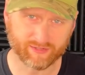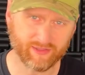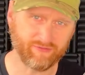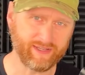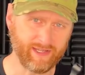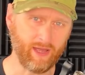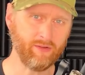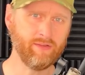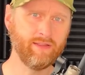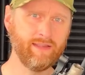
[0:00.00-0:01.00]
of the
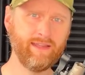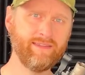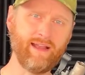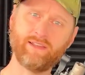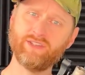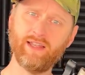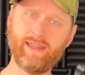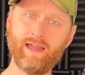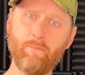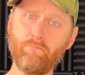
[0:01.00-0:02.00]
video is
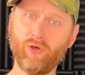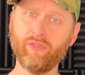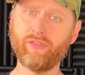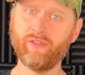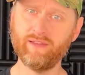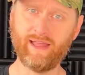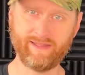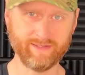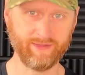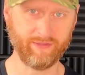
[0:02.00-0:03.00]
actually a month
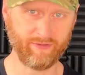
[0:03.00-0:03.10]
later than the